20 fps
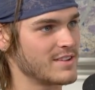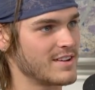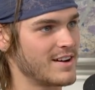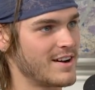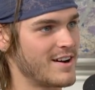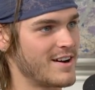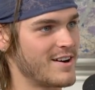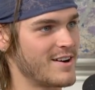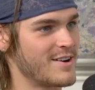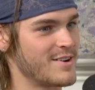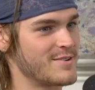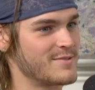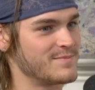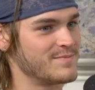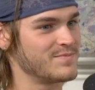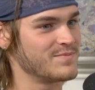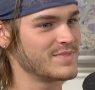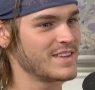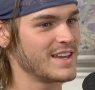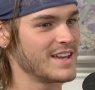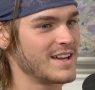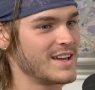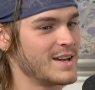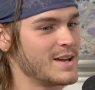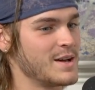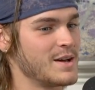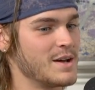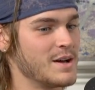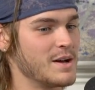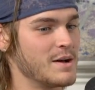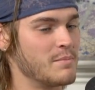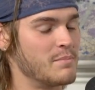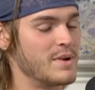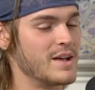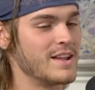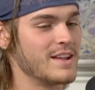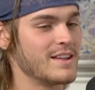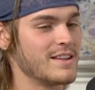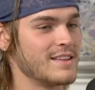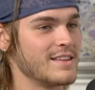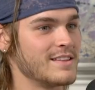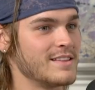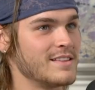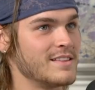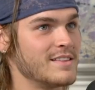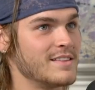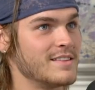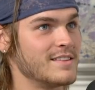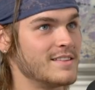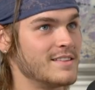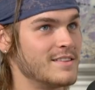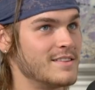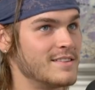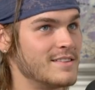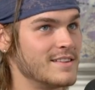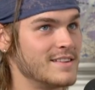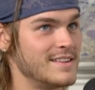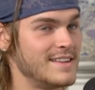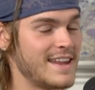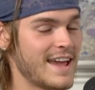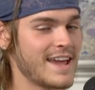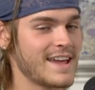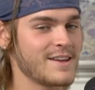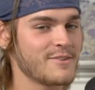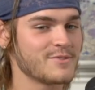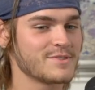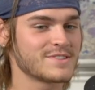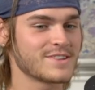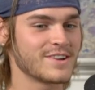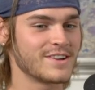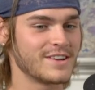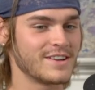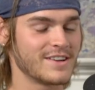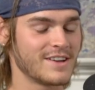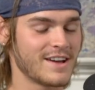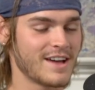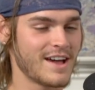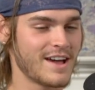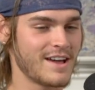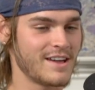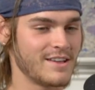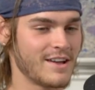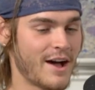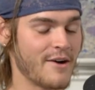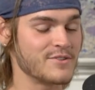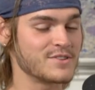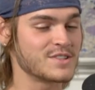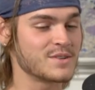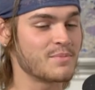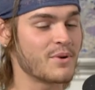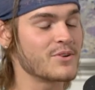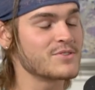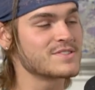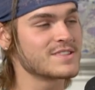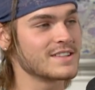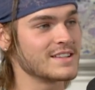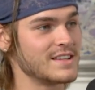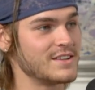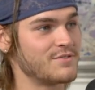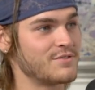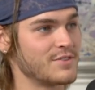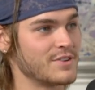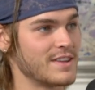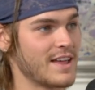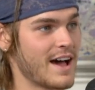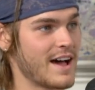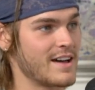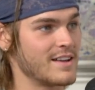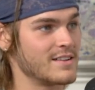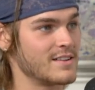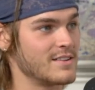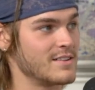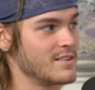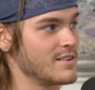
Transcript: But the day I was supposed to leave for that.